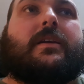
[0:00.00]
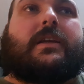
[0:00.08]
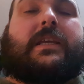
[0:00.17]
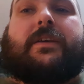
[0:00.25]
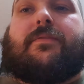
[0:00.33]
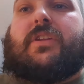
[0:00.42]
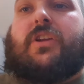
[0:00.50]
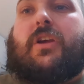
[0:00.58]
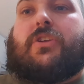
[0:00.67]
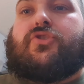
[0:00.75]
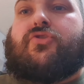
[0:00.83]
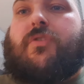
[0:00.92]
giving
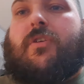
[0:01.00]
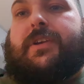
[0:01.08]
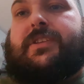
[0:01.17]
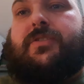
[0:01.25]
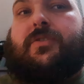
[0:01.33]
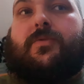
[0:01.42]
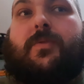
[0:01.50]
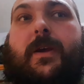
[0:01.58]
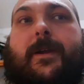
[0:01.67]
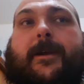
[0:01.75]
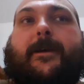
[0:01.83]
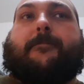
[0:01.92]
a try to
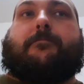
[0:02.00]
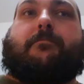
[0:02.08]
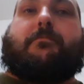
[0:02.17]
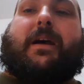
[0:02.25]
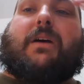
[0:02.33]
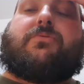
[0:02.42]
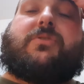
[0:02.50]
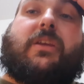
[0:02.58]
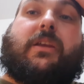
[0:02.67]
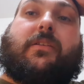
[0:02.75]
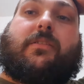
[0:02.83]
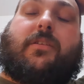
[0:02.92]

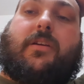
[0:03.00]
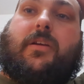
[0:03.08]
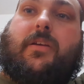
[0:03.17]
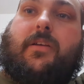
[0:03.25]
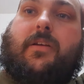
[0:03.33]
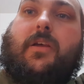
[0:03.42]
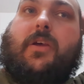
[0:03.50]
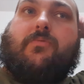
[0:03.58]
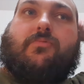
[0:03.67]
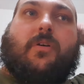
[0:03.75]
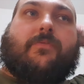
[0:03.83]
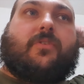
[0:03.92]
mounting
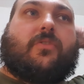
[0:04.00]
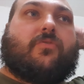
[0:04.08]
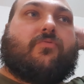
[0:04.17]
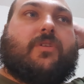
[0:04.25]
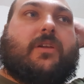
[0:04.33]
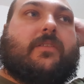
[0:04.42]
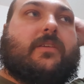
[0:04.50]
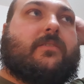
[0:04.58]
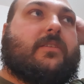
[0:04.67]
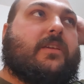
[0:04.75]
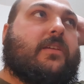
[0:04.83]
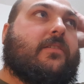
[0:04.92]
rather than on the rear
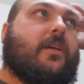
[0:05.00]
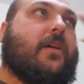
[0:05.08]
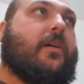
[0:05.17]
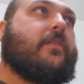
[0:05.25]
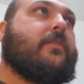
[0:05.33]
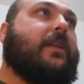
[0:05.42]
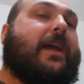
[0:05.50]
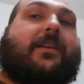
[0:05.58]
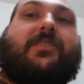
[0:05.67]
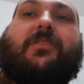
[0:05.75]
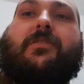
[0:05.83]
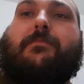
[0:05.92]
the
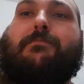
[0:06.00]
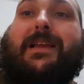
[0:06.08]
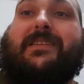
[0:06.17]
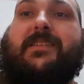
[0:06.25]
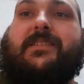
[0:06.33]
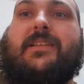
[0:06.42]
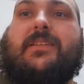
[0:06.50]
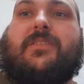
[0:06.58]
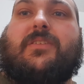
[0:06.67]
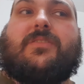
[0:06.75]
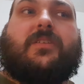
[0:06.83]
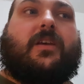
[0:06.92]
neck master
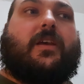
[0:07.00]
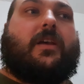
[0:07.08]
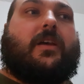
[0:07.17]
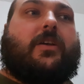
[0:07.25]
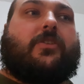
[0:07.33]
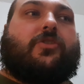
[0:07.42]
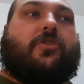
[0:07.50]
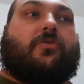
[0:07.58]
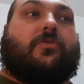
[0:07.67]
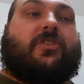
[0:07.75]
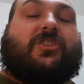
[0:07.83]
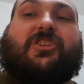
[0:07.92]
cylinders
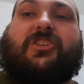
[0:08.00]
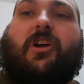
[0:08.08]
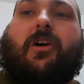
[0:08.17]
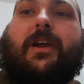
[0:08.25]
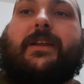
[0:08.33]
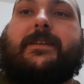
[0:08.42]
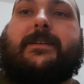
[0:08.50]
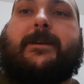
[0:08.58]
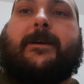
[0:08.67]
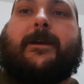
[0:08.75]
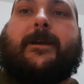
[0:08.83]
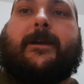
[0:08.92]
to the side
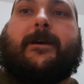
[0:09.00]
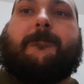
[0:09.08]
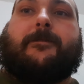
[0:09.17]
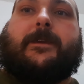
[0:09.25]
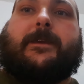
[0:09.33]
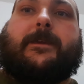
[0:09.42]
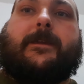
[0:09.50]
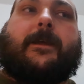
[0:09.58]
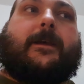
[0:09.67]
of the